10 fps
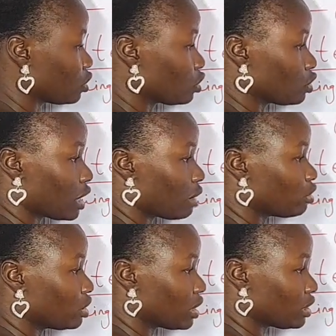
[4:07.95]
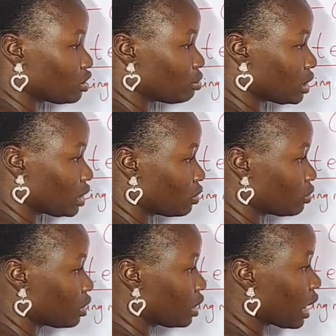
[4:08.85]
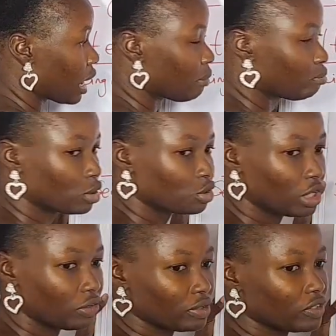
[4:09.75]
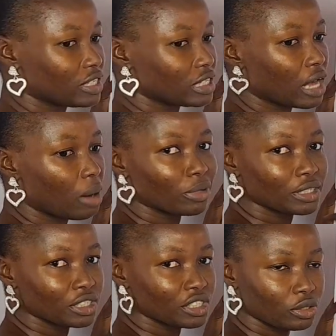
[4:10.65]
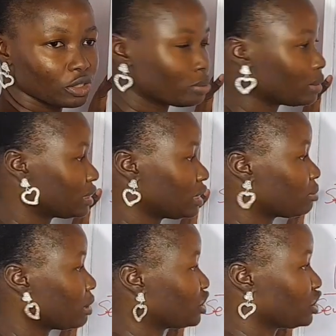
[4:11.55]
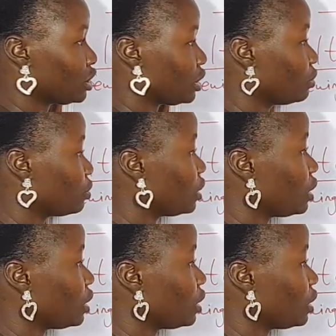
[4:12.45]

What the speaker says: So now I'm just assuming now. I'm not sure if this is how much they sell the domestic machine now.